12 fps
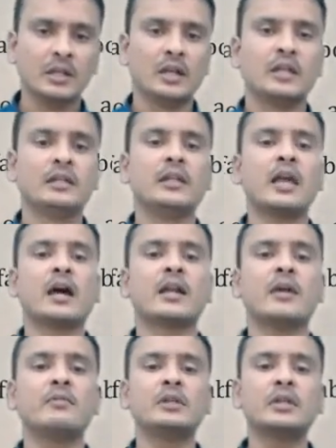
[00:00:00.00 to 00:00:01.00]
They are
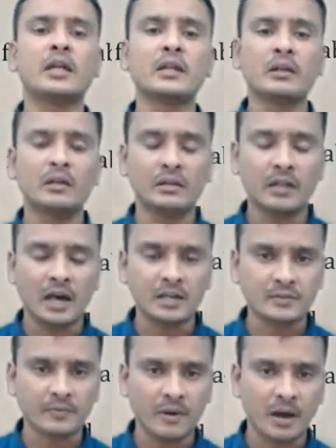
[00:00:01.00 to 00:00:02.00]
having their large
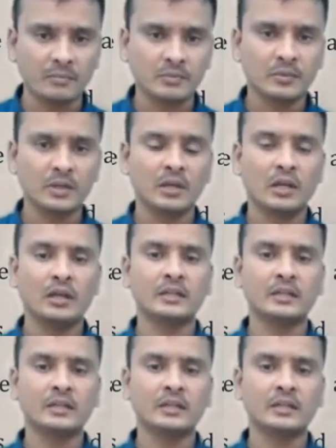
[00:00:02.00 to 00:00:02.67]
farm.